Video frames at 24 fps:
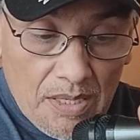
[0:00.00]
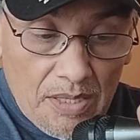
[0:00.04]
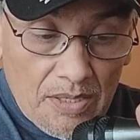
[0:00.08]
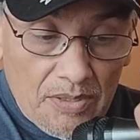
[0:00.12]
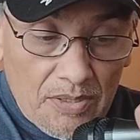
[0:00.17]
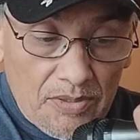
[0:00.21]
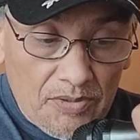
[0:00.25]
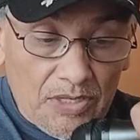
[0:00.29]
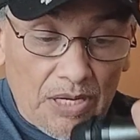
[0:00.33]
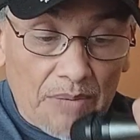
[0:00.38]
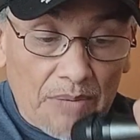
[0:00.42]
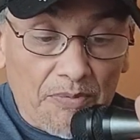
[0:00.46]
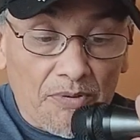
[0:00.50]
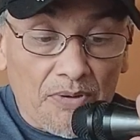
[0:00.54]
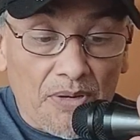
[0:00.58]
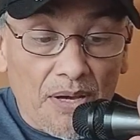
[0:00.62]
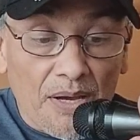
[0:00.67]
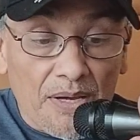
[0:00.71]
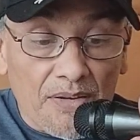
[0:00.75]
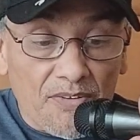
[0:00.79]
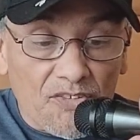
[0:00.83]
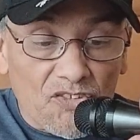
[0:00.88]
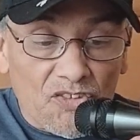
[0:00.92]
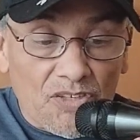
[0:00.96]
chapter
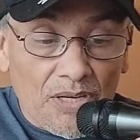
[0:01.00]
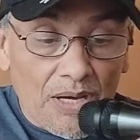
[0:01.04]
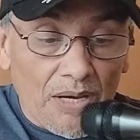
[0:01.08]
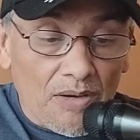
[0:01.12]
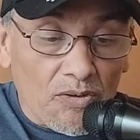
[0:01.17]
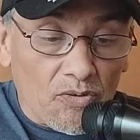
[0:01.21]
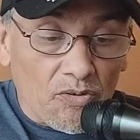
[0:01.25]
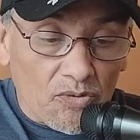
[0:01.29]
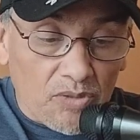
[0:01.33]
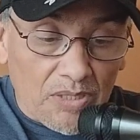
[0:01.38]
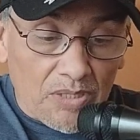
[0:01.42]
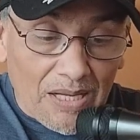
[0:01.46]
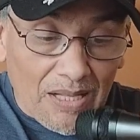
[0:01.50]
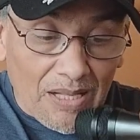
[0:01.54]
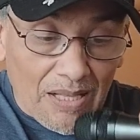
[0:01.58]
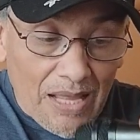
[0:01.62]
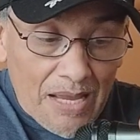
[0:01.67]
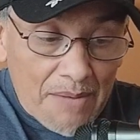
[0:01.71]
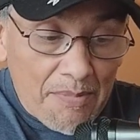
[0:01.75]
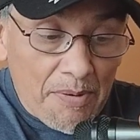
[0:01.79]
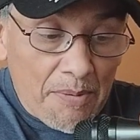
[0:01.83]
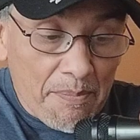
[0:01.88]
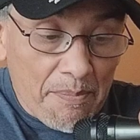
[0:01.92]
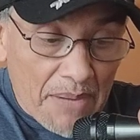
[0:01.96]
9 is titled,
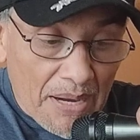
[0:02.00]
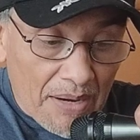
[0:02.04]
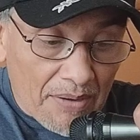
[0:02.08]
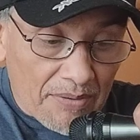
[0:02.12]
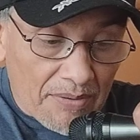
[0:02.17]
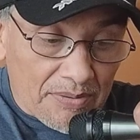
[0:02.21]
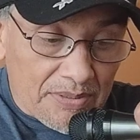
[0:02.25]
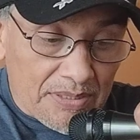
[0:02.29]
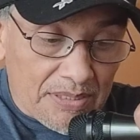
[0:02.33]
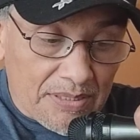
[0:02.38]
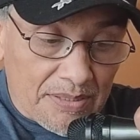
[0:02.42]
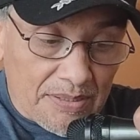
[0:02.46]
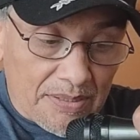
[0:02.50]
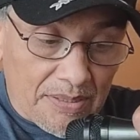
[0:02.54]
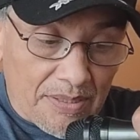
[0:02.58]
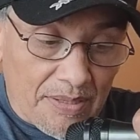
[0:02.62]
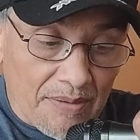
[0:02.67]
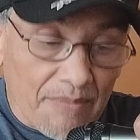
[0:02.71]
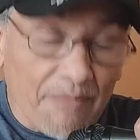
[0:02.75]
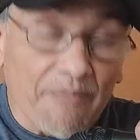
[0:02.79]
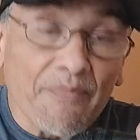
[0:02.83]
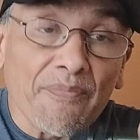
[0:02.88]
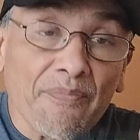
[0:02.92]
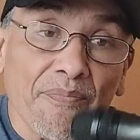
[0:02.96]
Climb a Mountain,
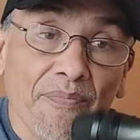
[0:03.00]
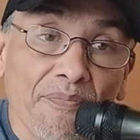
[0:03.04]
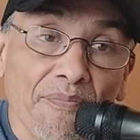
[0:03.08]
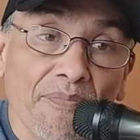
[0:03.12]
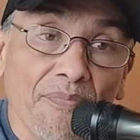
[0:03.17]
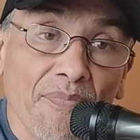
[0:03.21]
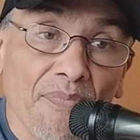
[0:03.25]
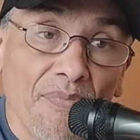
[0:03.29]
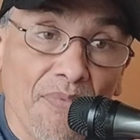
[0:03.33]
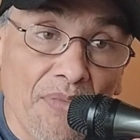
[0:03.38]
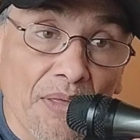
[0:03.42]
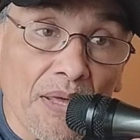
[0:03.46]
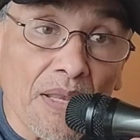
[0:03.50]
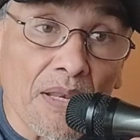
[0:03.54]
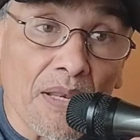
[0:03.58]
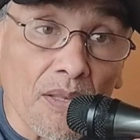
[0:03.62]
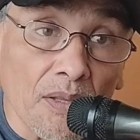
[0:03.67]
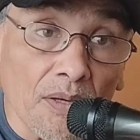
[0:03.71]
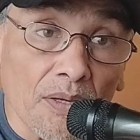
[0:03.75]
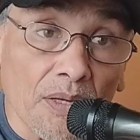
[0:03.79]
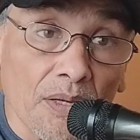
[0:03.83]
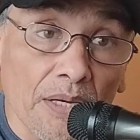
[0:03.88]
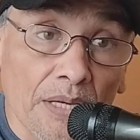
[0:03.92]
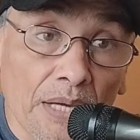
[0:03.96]
Then
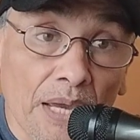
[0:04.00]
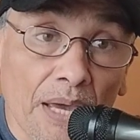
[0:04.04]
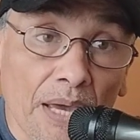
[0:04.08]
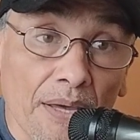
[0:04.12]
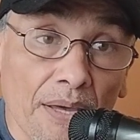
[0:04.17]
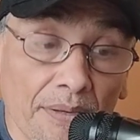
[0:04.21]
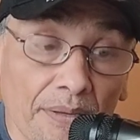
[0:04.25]
Look Again.